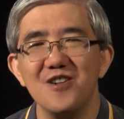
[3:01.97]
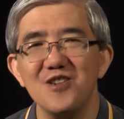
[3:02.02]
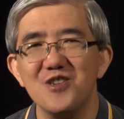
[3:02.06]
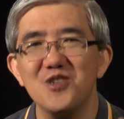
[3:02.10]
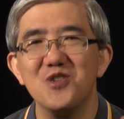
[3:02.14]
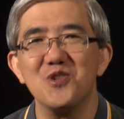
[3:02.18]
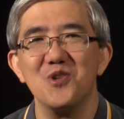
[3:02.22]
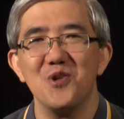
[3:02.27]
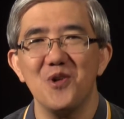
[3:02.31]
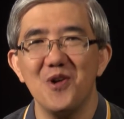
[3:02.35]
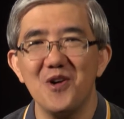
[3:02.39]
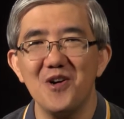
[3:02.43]

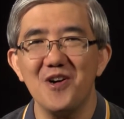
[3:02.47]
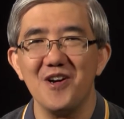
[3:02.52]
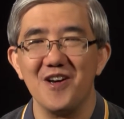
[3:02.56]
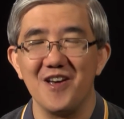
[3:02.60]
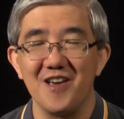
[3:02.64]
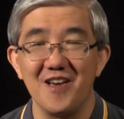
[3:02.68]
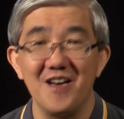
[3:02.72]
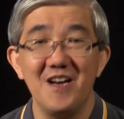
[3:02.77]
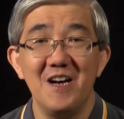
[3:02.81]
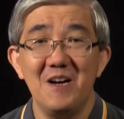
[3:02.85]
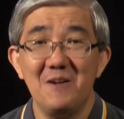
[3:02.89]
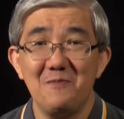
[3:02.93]

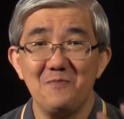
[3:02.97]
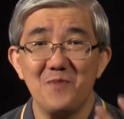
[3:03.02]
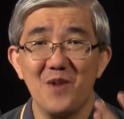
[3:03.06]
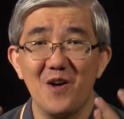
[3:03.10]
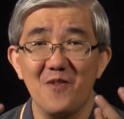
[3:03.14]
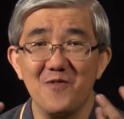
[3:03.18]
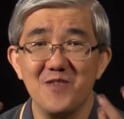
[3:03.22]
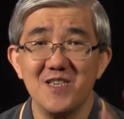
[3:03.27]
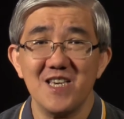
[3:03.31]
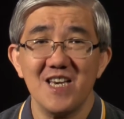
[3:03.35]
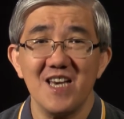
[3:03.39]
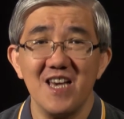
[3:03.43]
joy
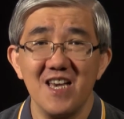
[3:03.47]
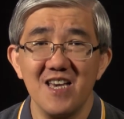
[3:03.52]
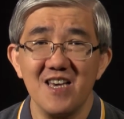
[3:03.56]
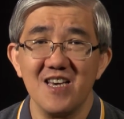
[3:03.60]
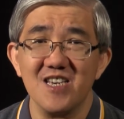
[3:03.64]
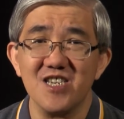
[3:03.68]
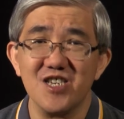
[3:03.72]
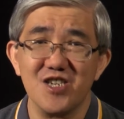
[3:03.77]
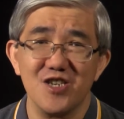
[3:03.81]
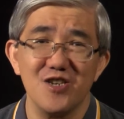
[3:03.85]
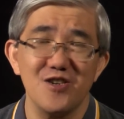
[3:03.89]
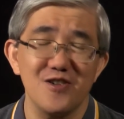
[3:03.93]
of seeing
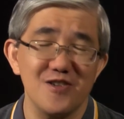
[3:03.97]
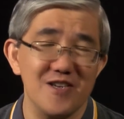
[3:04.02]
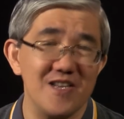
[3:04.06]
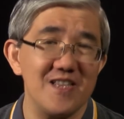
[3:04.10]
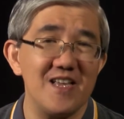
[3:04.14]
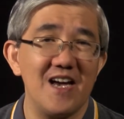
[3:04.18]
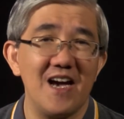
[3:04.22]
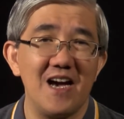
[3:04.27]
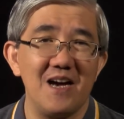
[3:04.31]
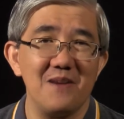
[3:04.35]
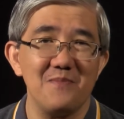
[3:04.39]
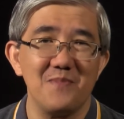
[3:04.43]
his children
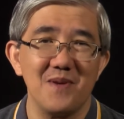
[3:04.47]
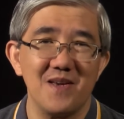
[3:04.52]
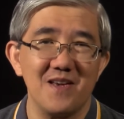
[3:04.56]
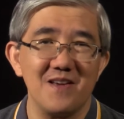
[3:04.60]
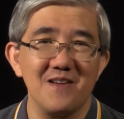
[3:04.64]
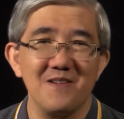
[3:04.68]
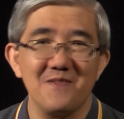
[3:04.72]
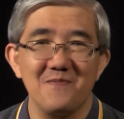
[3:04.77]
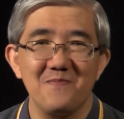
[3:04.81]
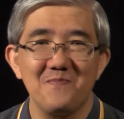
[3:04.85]
happy.